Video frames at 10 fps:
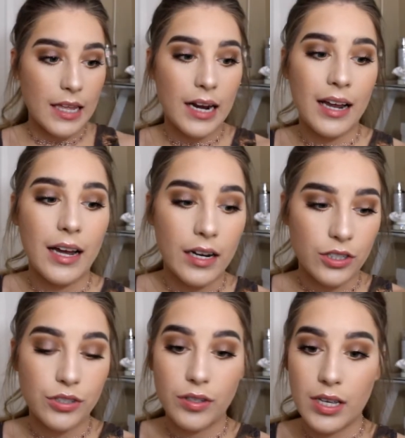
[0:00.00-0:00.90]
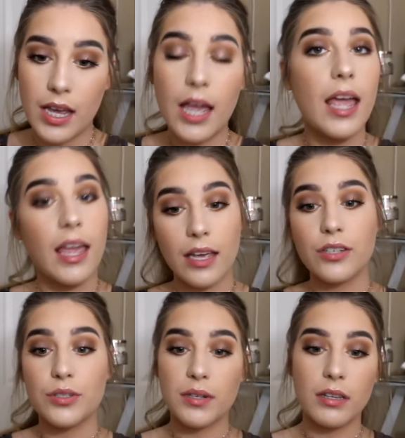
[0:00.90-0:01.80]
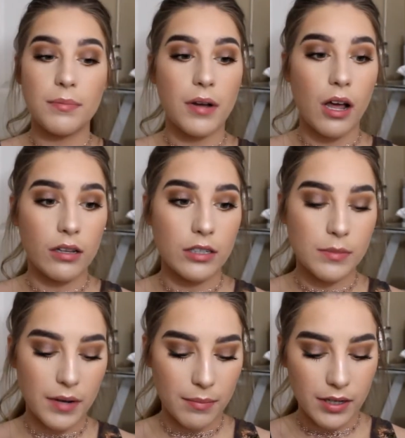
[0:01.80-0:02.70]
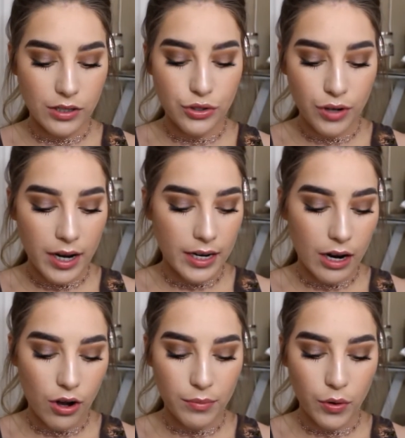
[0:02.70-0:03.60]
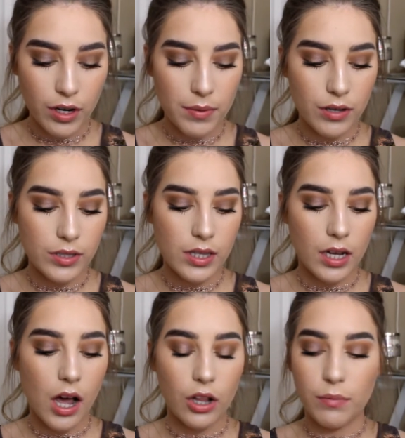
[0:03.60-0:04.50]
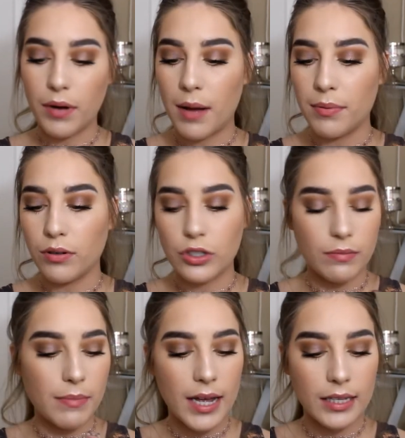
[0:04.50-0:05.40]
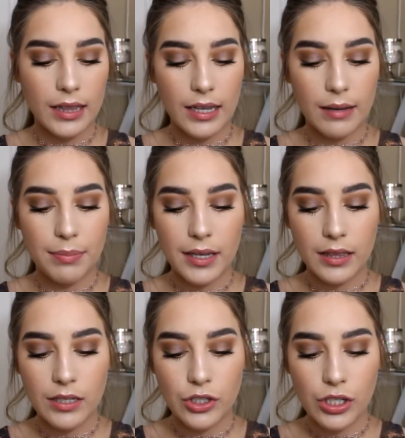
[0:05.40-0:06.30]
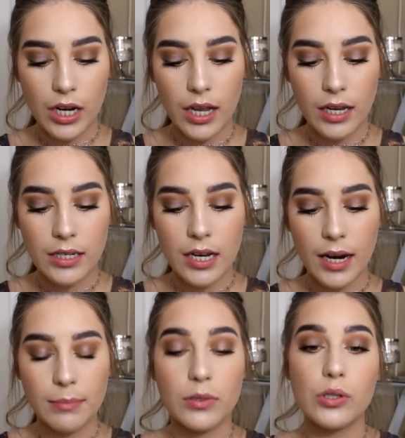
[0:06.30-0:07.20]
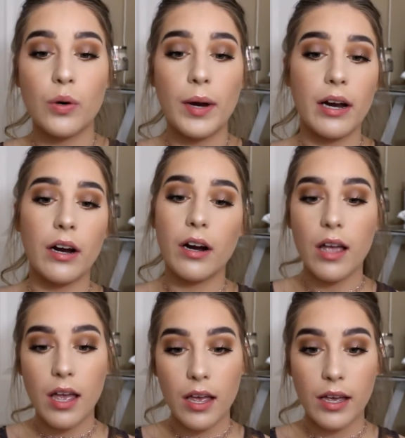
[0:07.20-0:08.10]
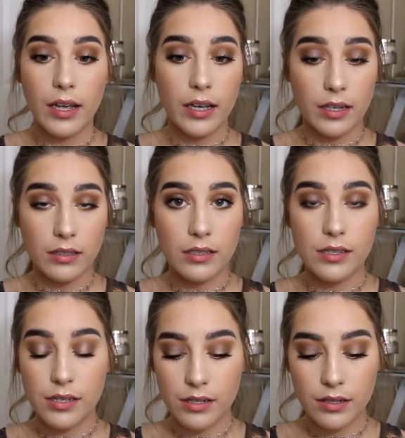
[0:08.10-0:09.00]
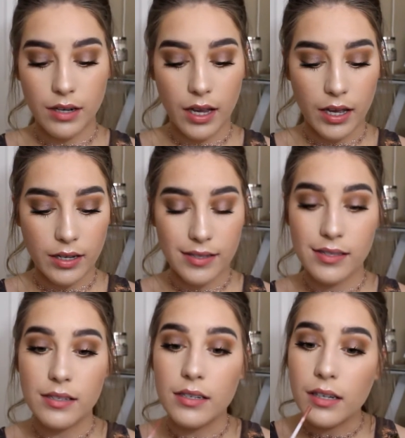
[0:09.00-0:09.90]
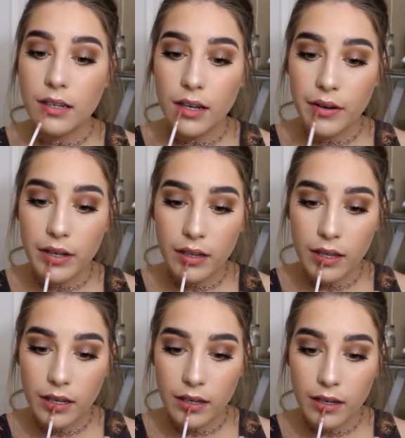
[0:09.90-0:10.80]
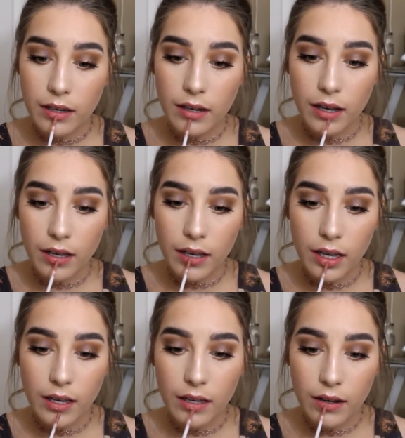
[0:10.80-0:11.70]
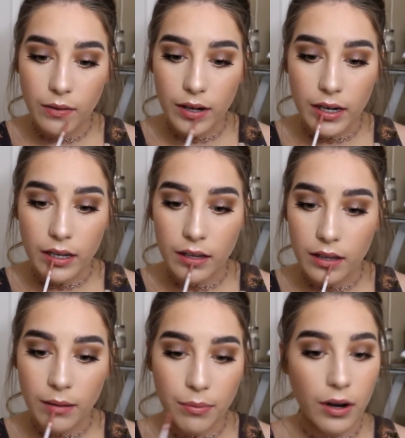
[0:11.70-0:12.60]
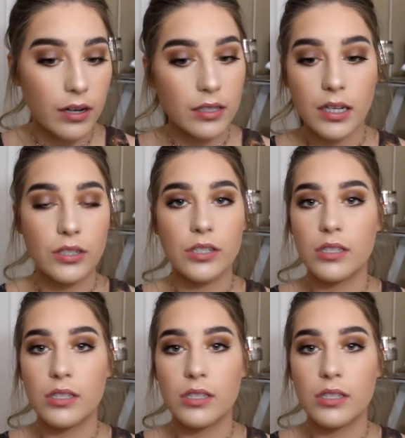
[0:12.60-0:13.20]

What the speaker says: I actually hate doing lip colors, but I'm going to try it out. I'm going to be using the ColourPop Ultra Matte Lip in the shade Times Square, and I guess see how I like it. I hate wearing lip products. I